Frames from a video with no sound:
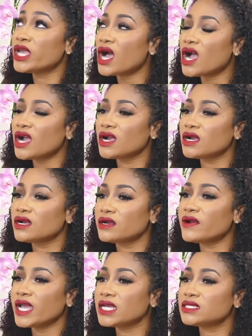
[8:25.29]
are.
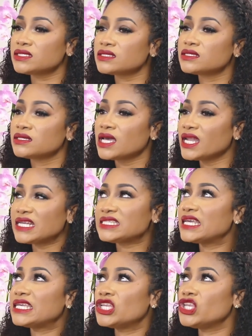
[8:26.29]
I'm not
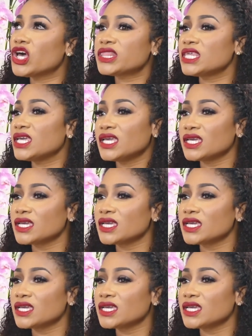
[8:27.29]
telling you nothing.